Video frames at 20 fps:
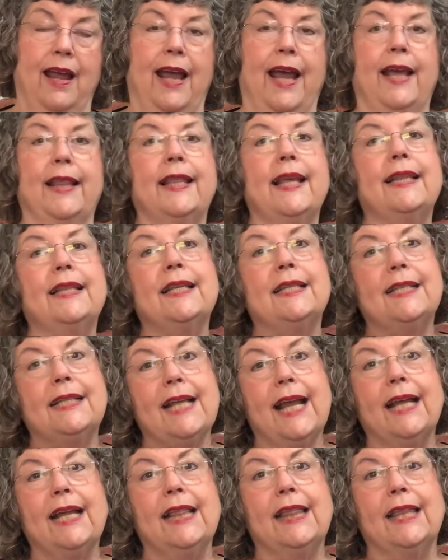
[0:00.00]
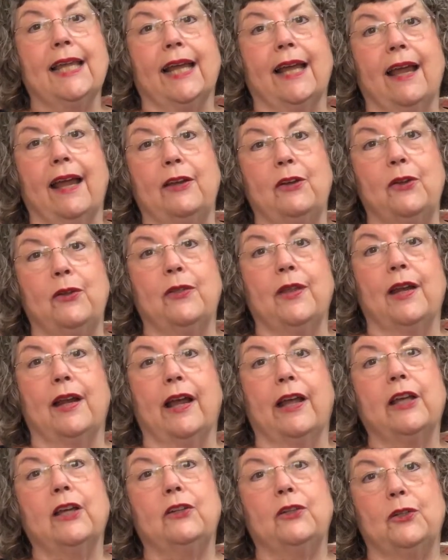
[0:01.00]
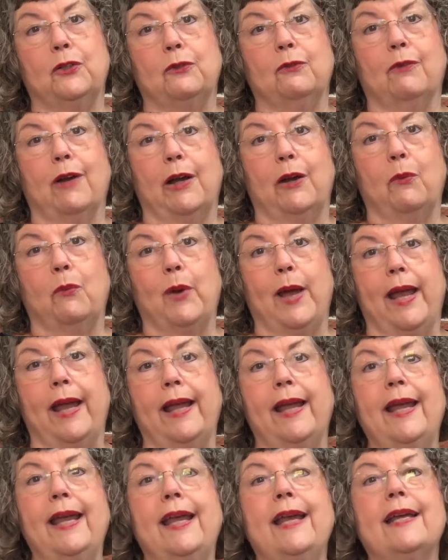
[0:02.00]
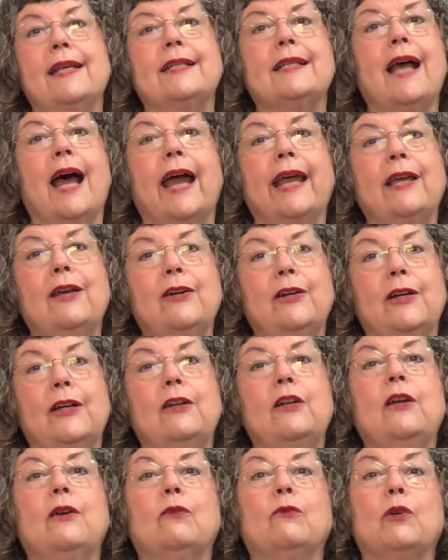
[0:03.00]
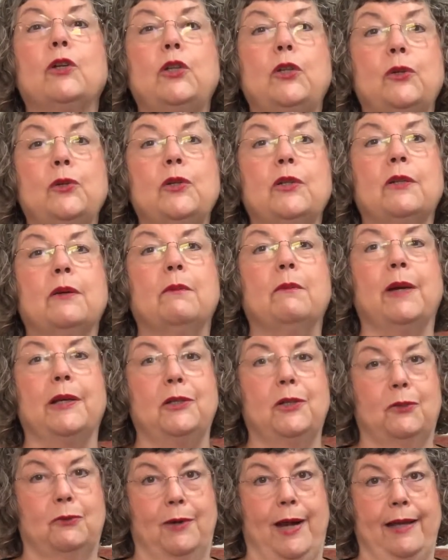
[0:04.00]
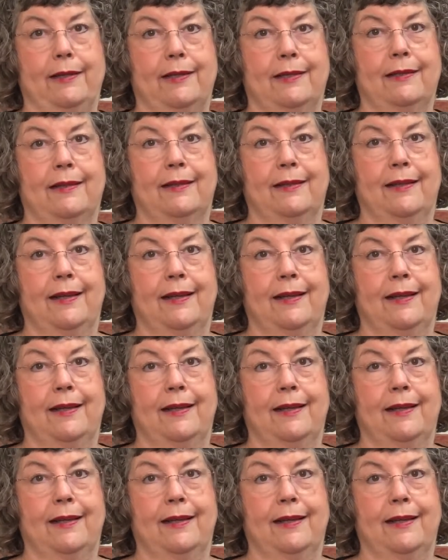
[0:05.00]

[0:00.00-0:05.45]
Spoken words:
And then the second thing I knew that I could do right away is I could reduce my stress.